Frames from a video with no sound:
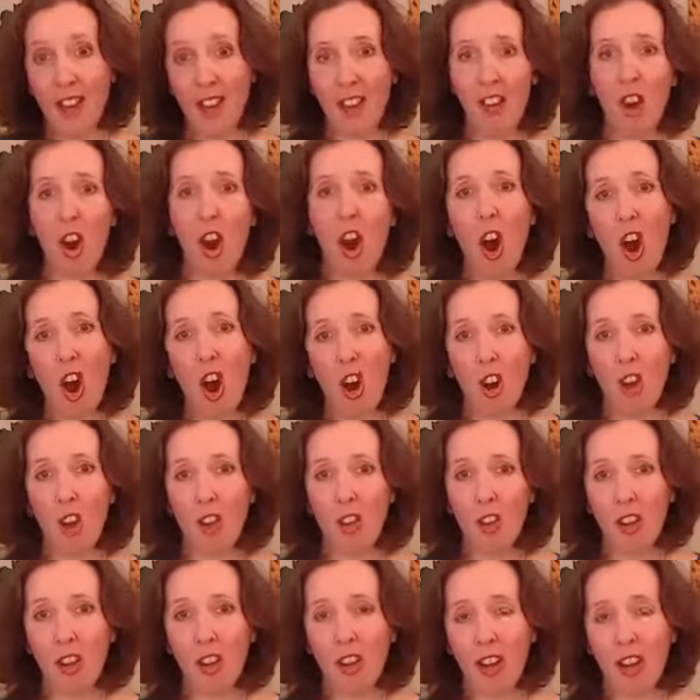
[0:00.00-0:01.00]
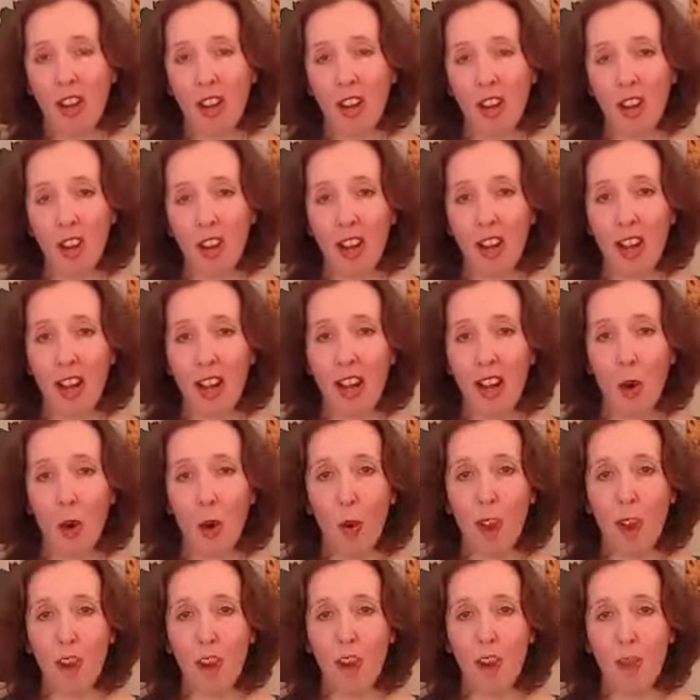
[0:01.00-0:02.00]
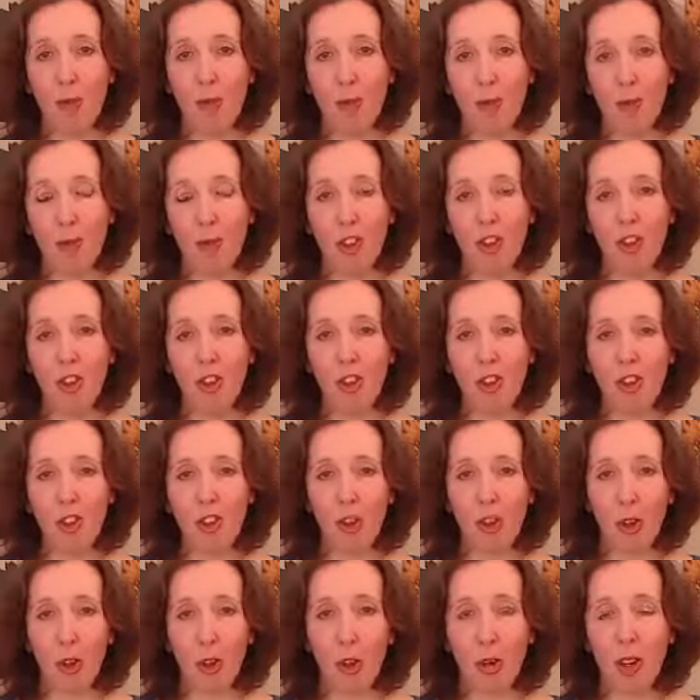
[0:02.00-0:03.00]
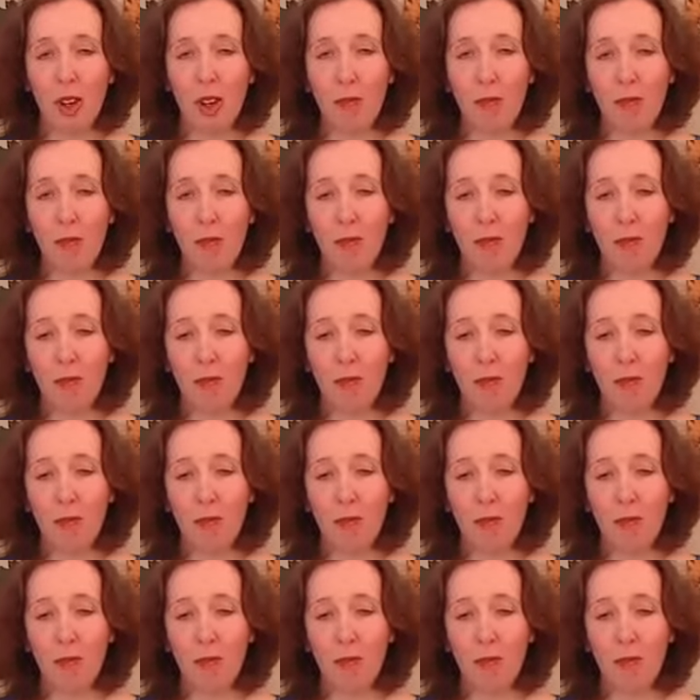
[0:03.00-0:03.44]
in our hearts, to actually allow inspiration to come in.